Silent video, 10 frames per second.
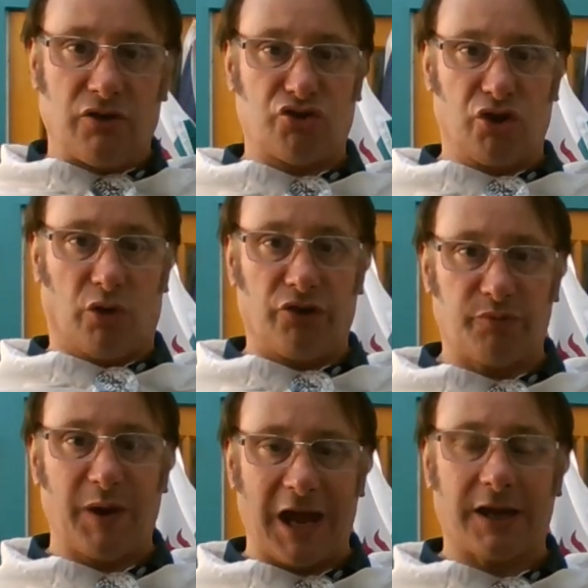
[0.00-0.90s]
Shoulders
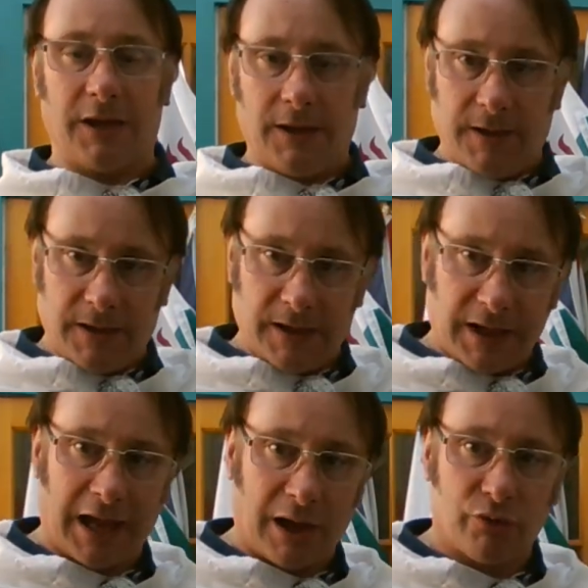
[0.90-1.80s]
back,
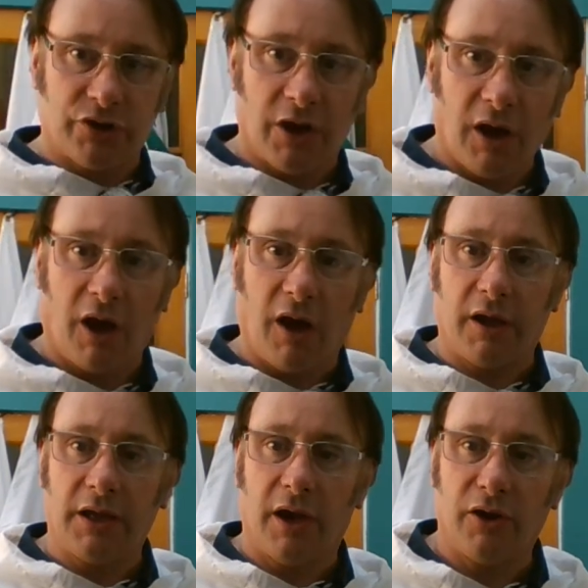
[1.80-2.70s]
out
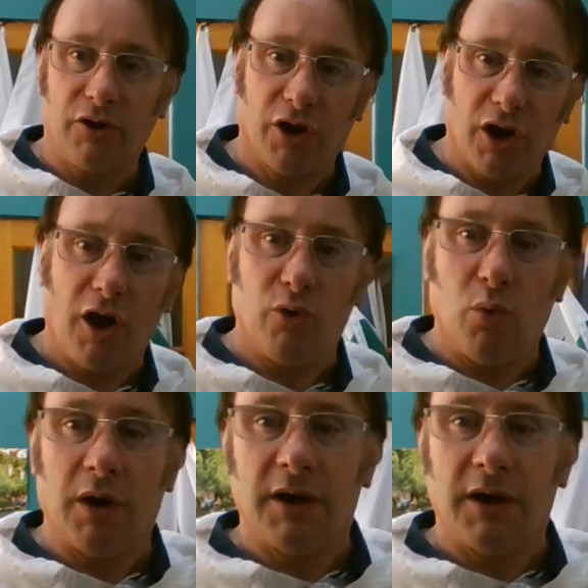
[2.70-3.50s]
I go.